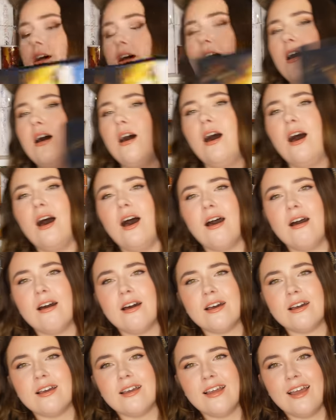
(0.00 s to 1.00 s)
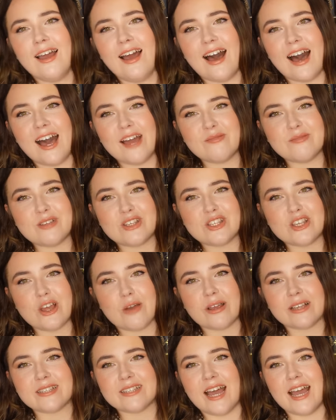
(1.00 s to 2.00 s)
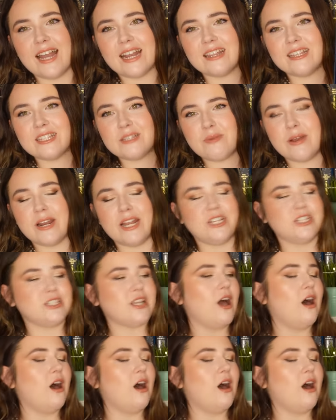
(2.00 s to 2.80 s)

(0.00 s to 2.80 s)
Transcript: Oh, I'm so excited. And the spread edges.